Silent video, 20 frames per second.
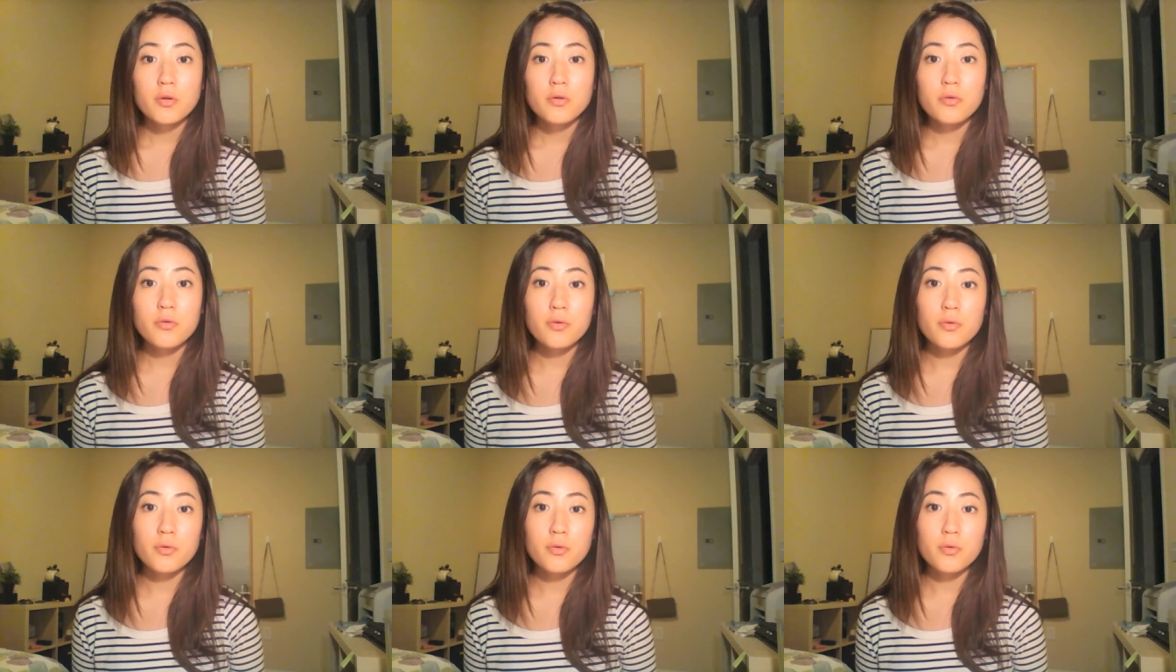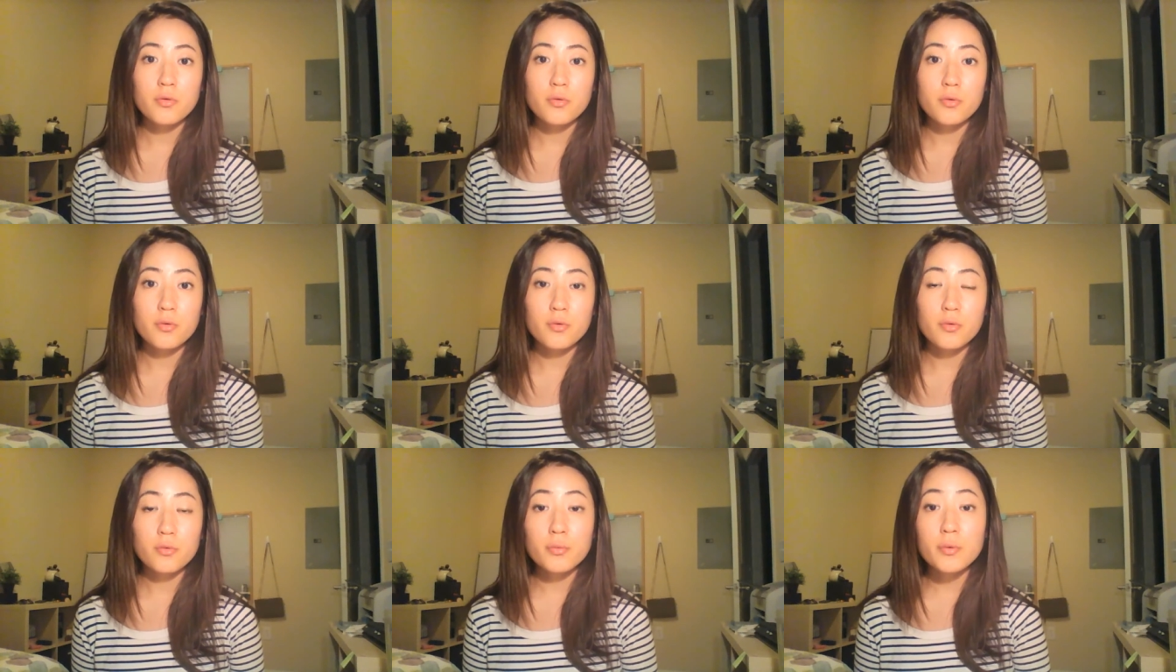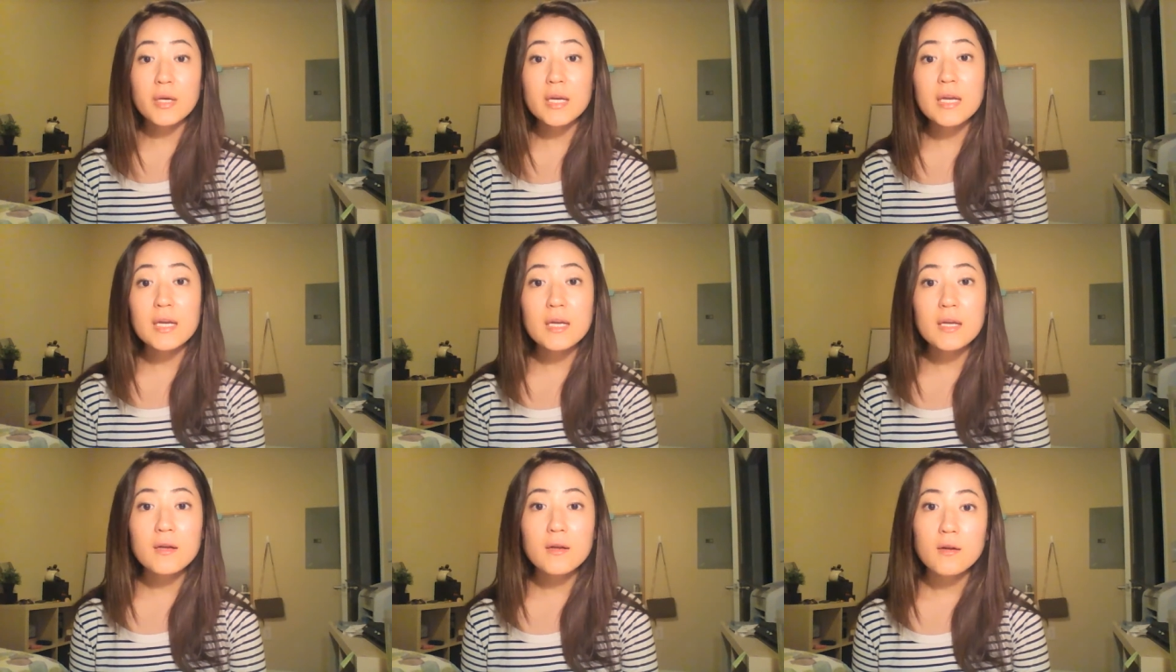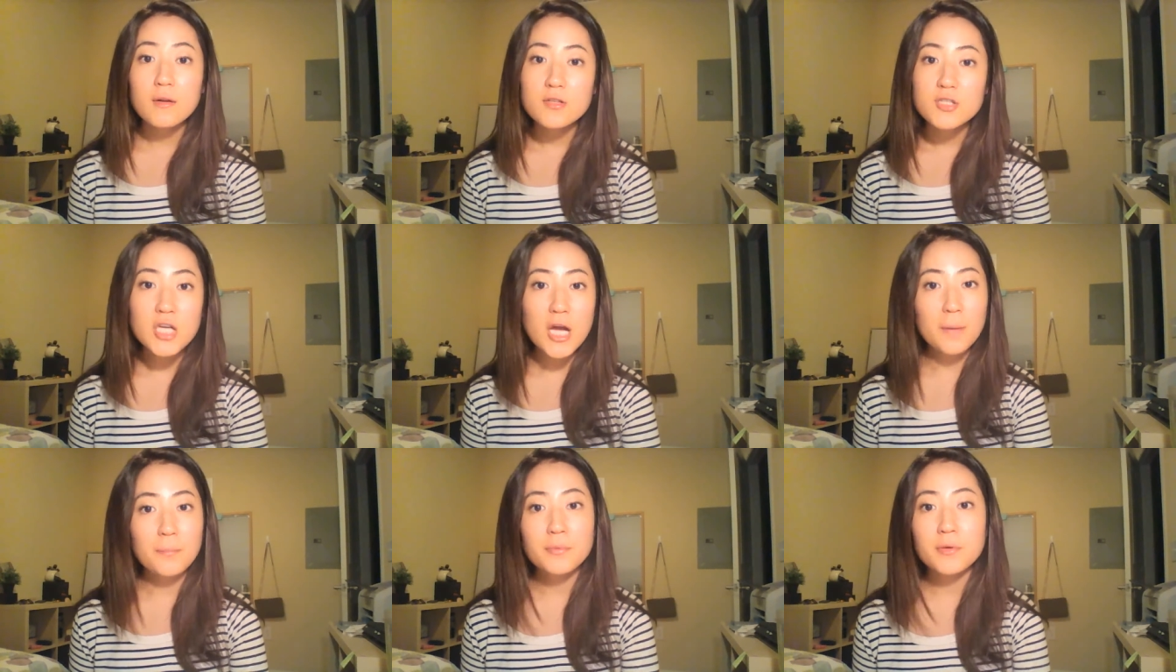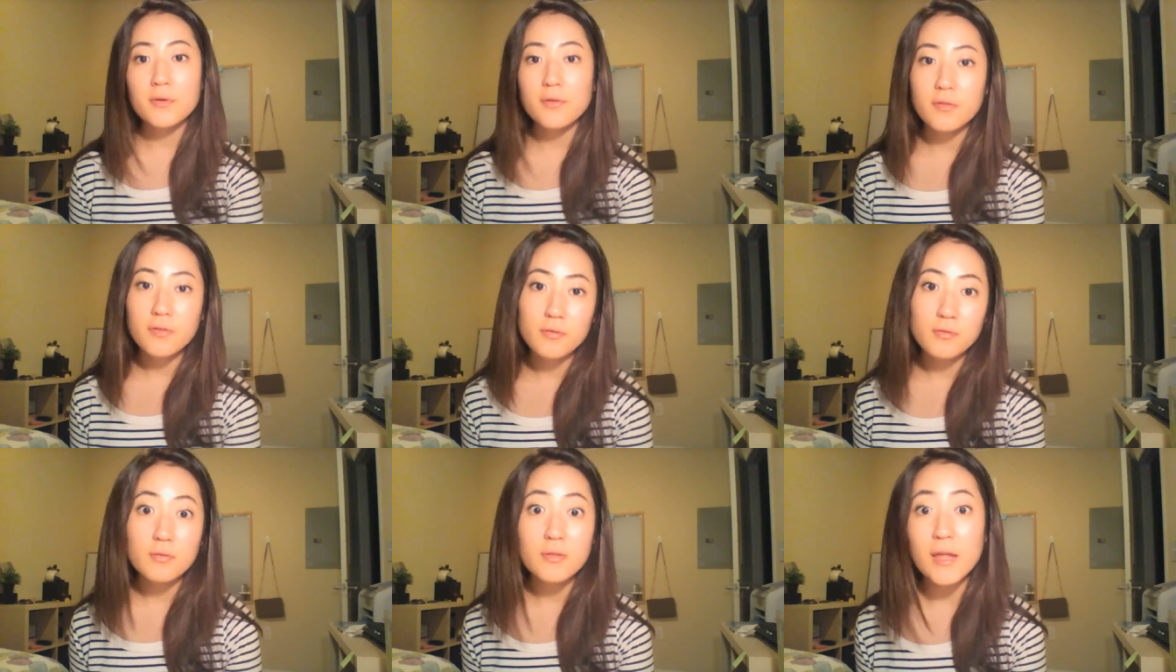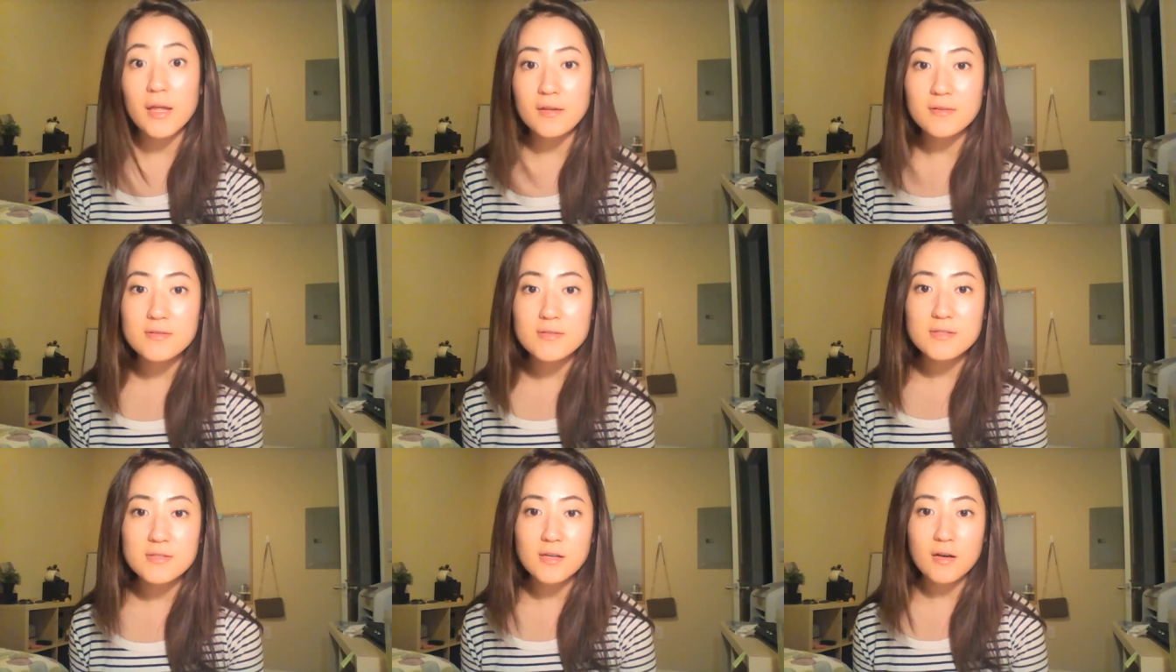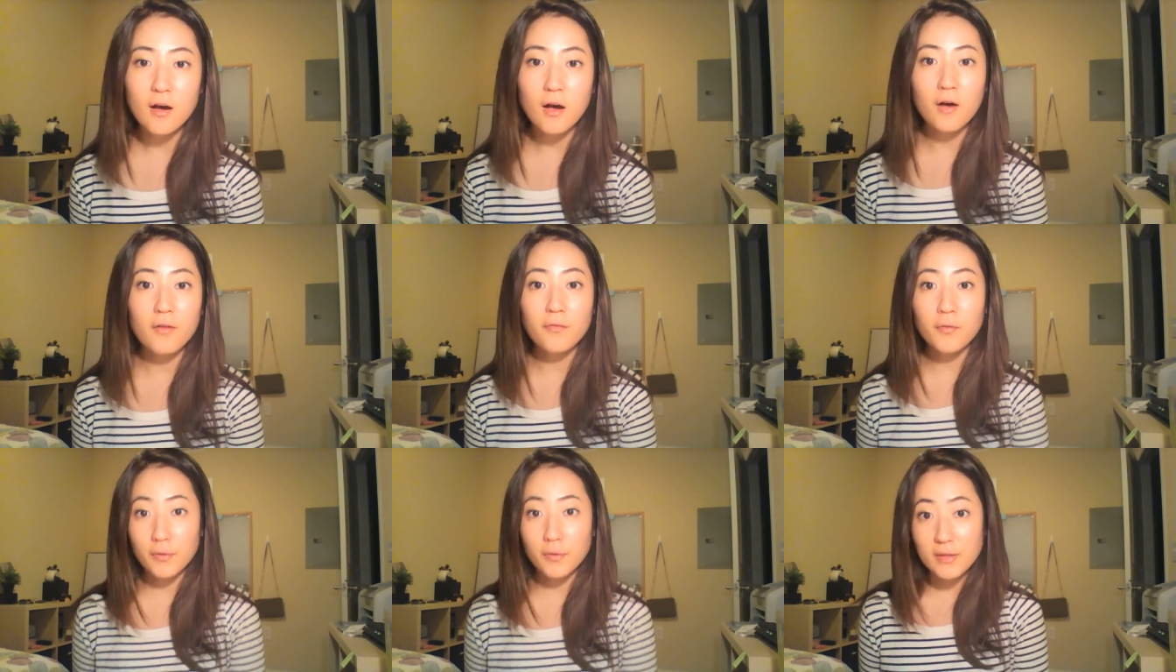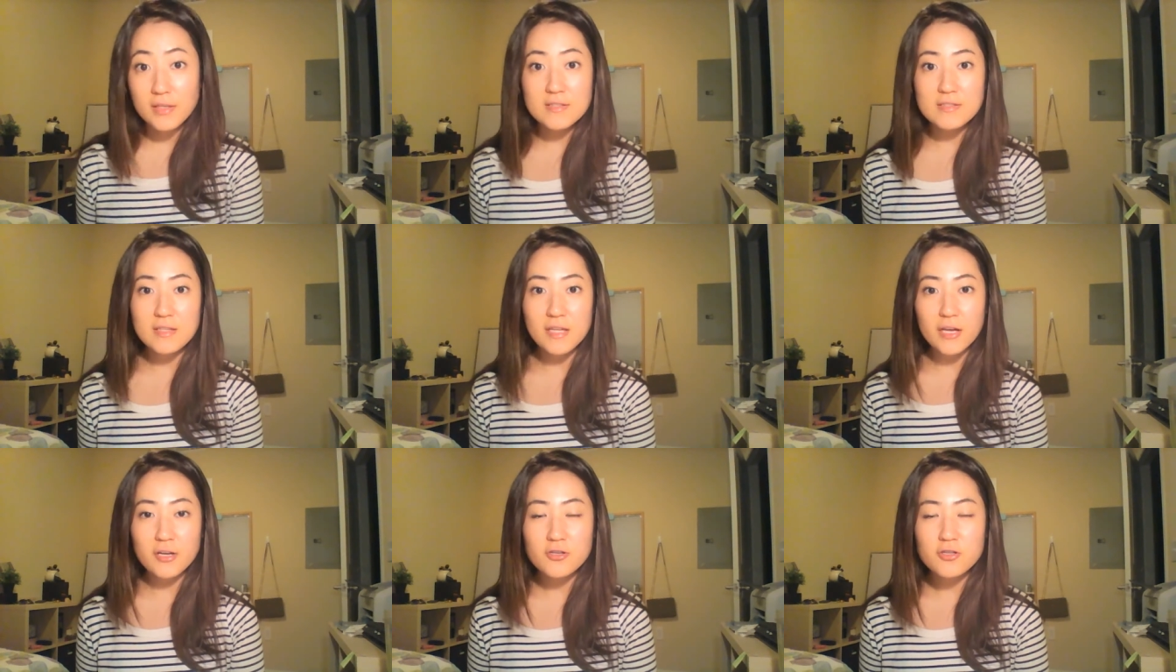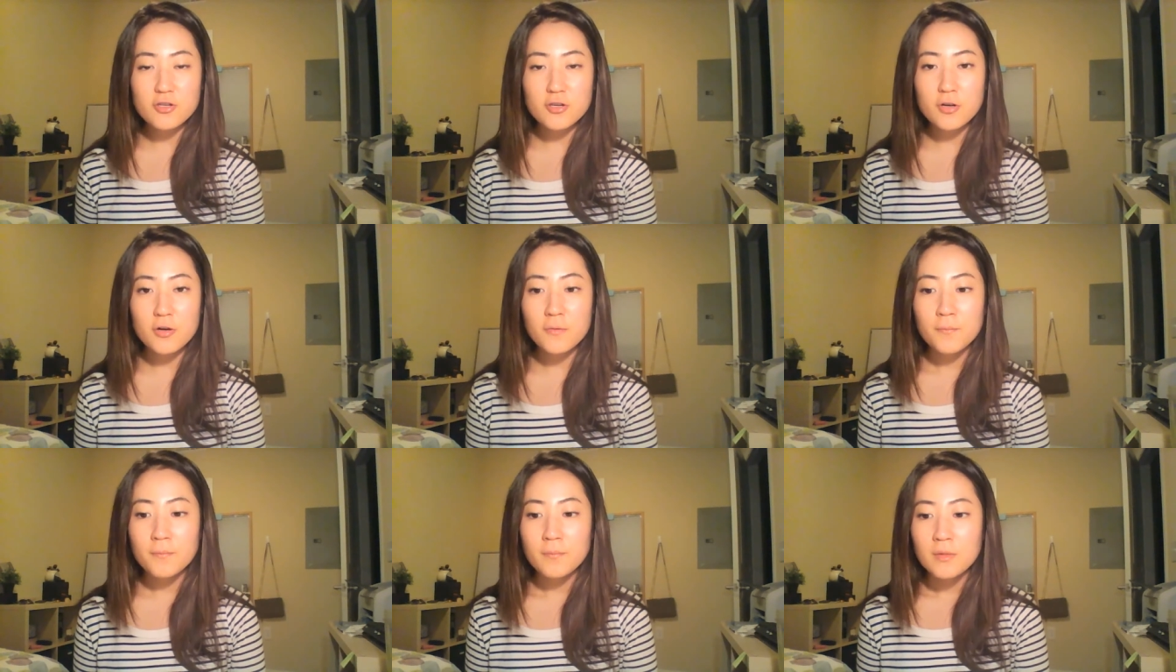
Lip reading: to read chapter this for this lecture.